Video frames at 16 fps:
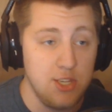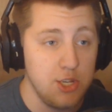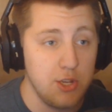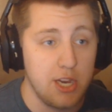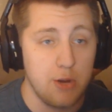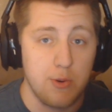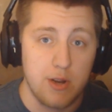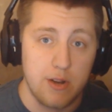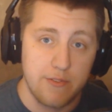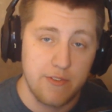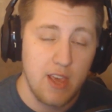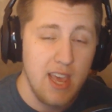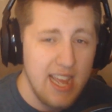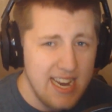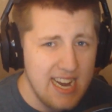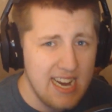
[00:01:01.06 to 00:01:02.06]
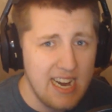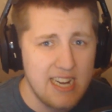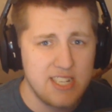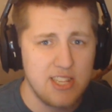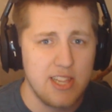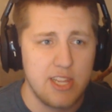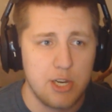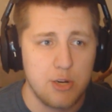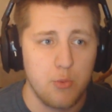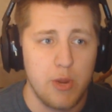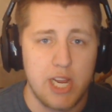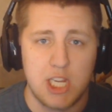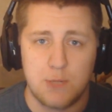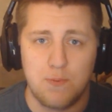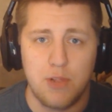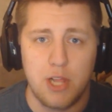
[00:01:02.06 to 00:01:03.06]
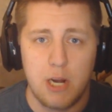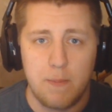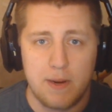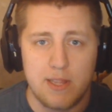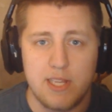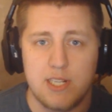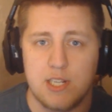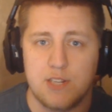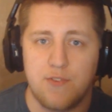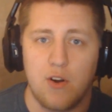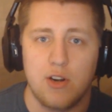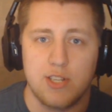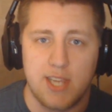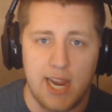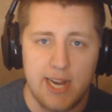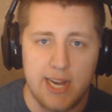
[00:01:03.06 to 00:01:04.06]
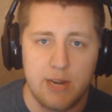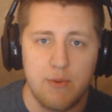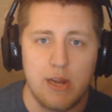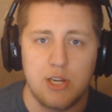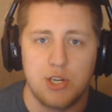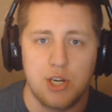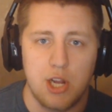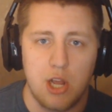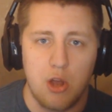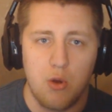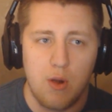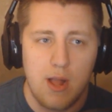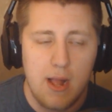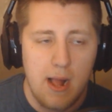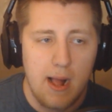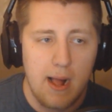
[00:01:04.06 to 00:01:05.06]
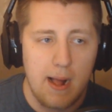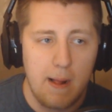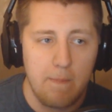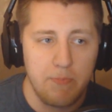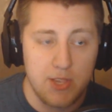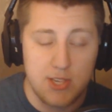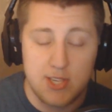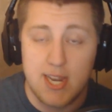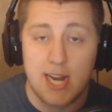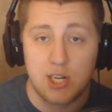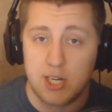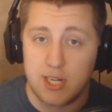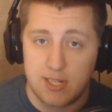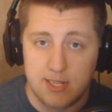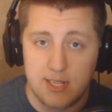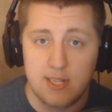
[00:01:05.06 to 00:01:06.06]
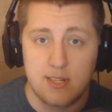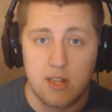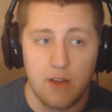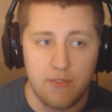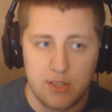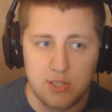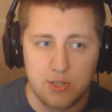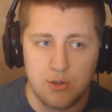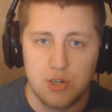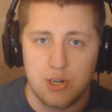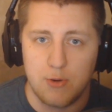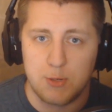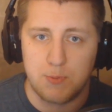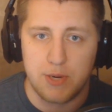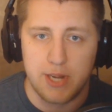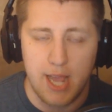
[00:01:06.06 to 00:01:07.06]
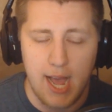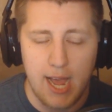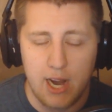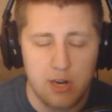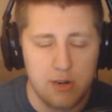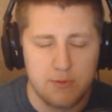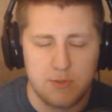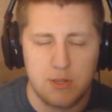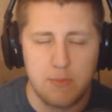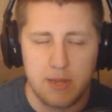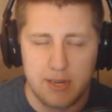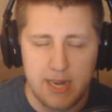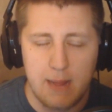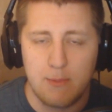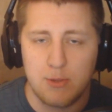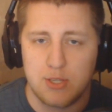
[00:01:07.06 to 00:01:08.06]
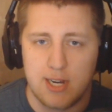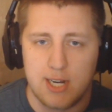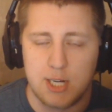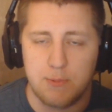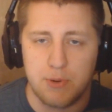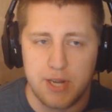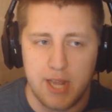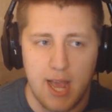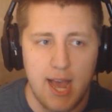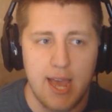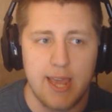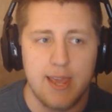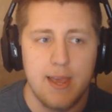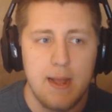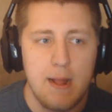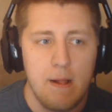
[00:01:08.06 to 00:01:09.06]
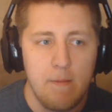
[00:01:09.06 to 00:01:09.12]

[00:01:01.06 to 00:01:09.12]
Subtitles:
So you get rid of, not necessarily your weakest player, but at least as far as KD ratio, doesn't actually consist of, because Goonjar was pretty high, or excuse me, Nameless is actually pretty high.